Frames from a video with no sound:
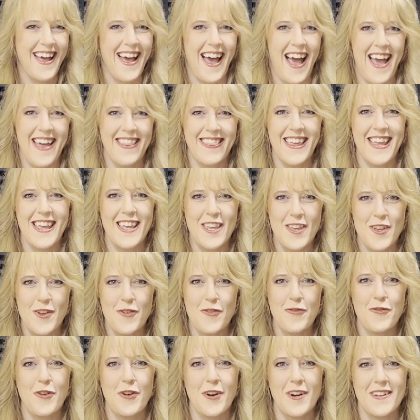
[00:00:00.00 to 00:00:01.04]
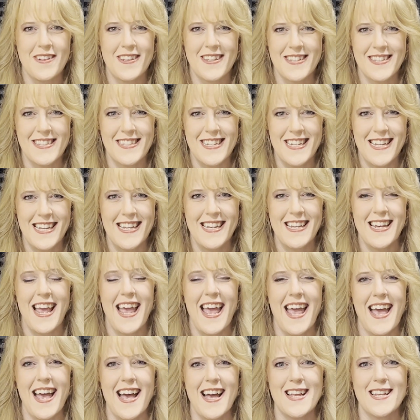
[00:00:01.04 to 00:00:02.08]
I thank you for listening,
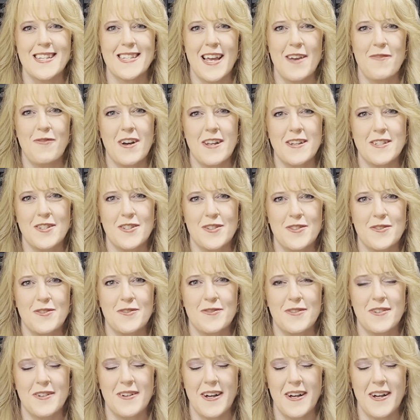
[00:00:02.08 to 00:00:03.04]
and I want to